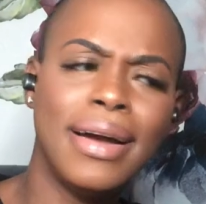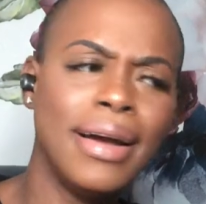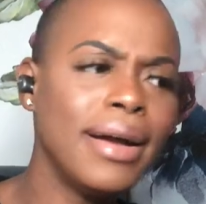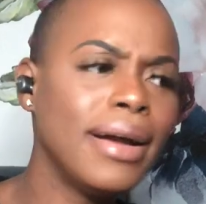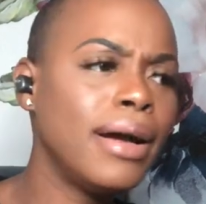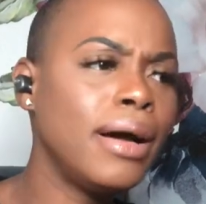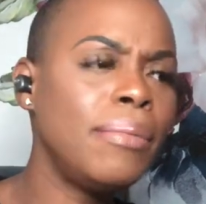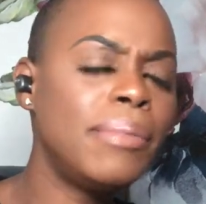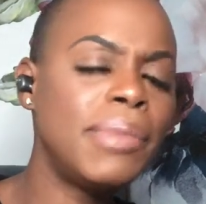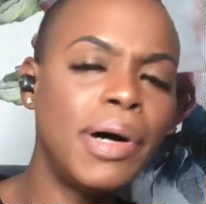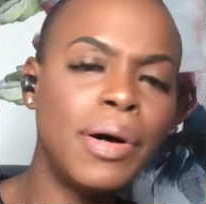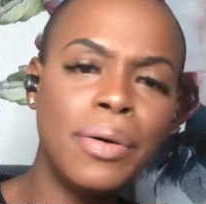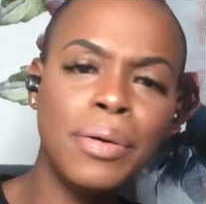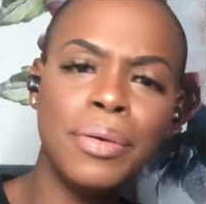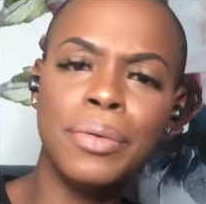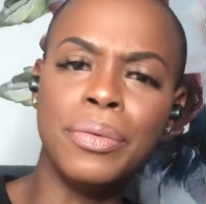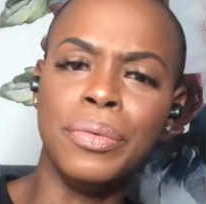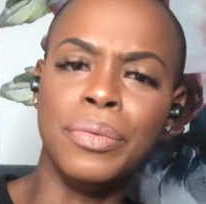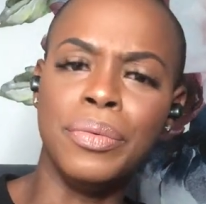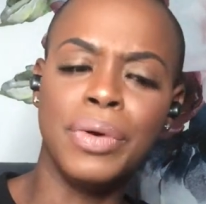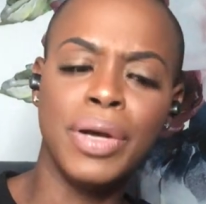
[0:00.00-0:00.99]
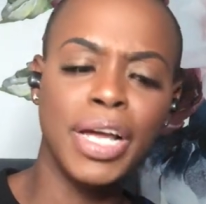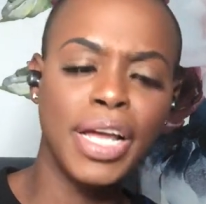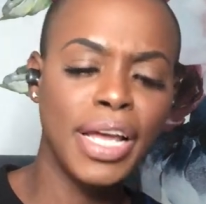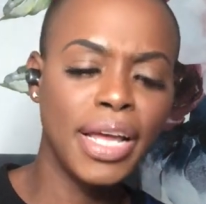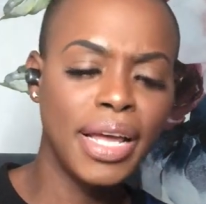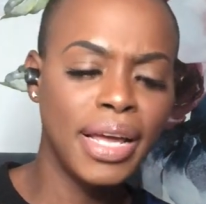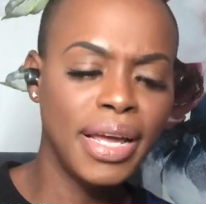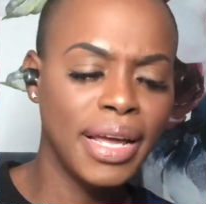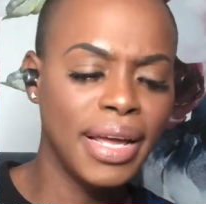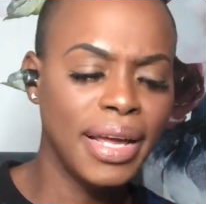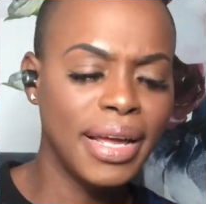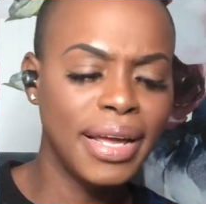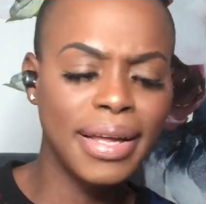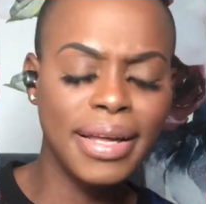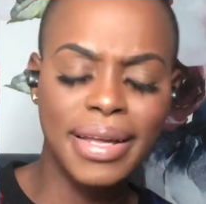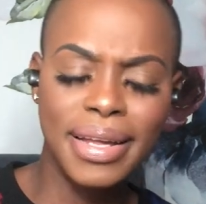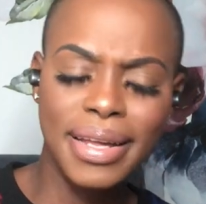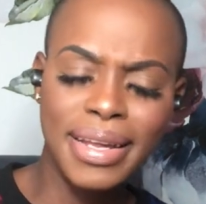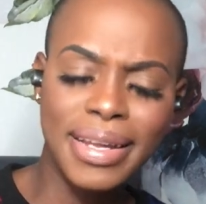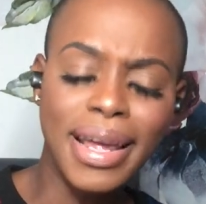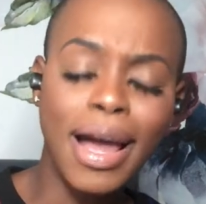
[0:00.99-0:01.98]
Come on.
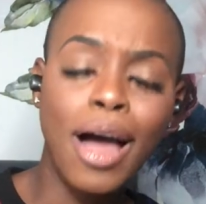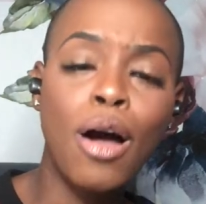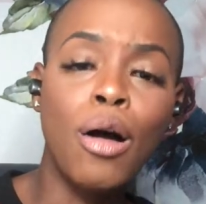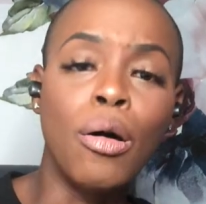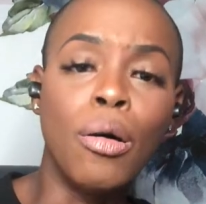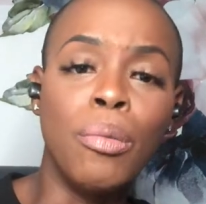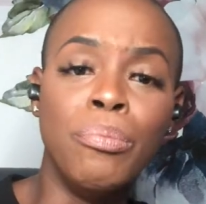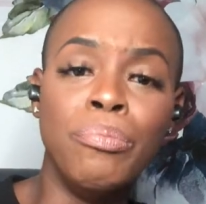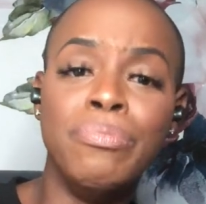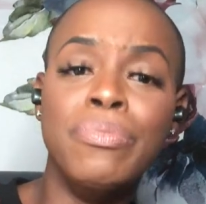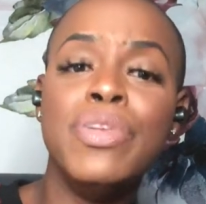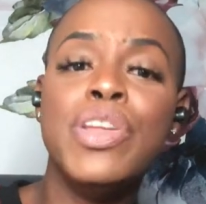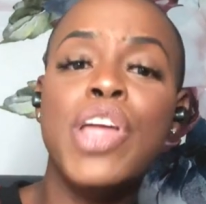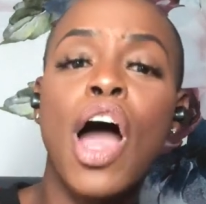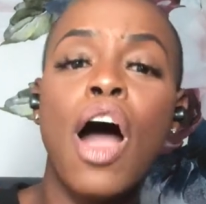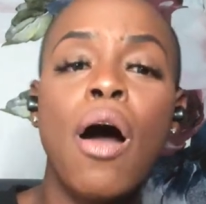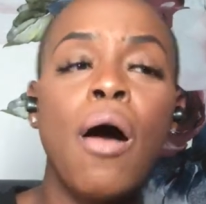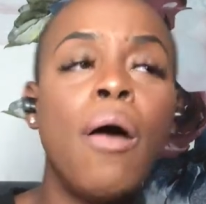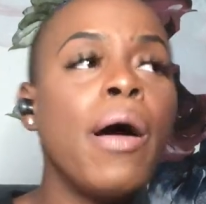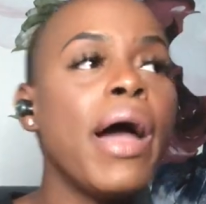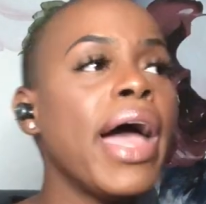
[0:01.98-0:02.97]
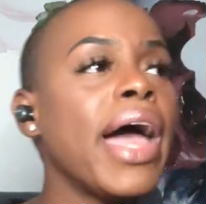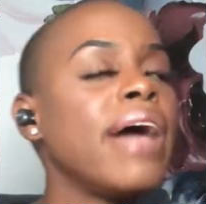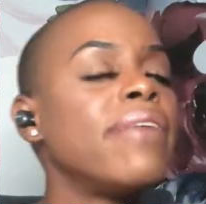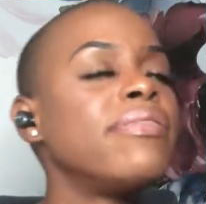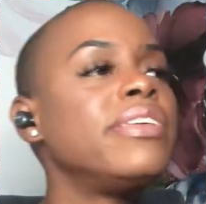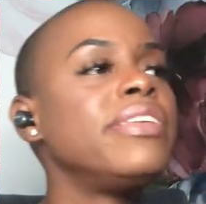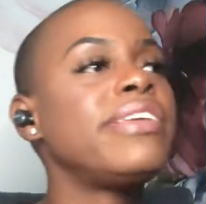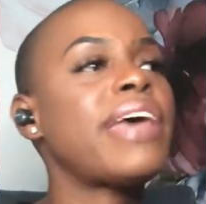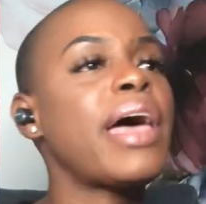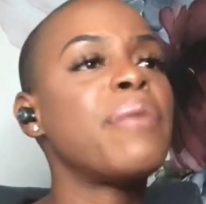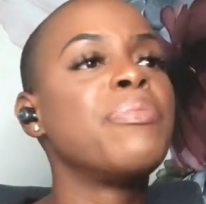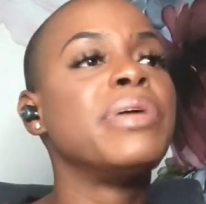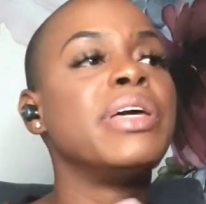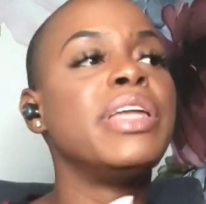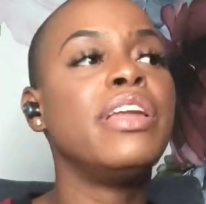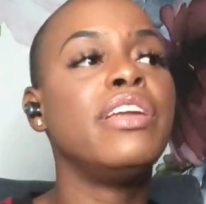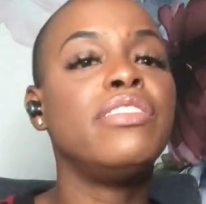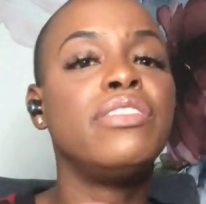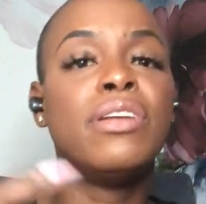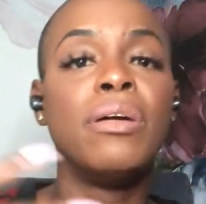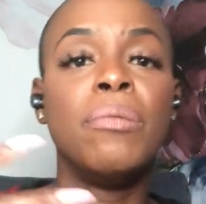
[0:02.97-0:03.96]
Y'all have the type of
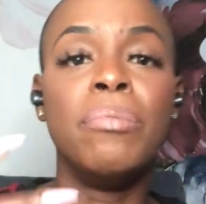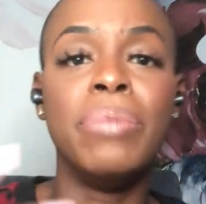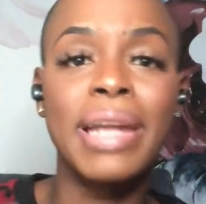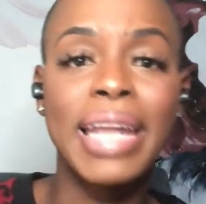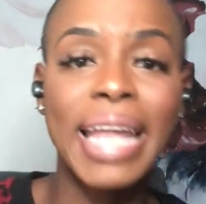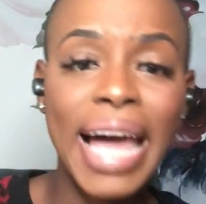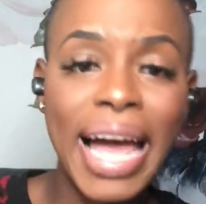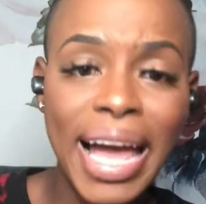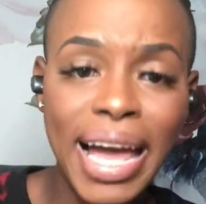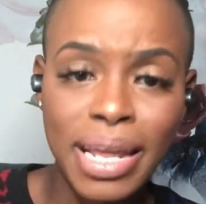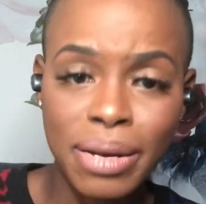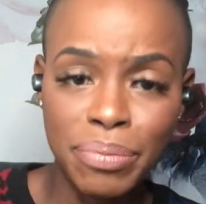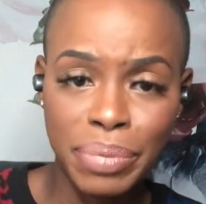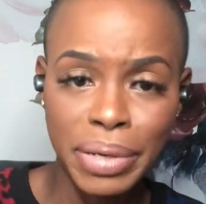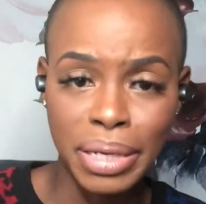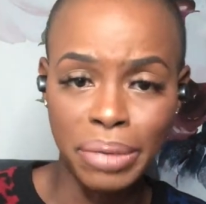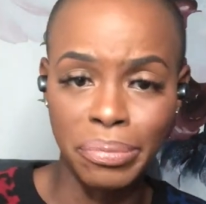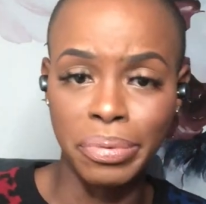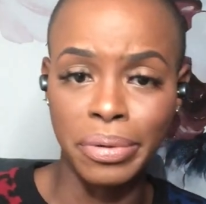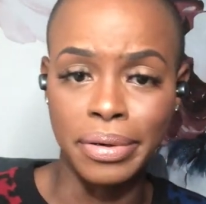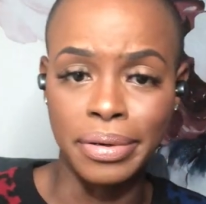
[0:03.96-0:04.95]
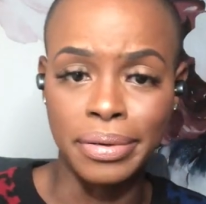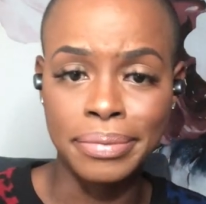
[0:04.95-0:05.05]
energy to blind people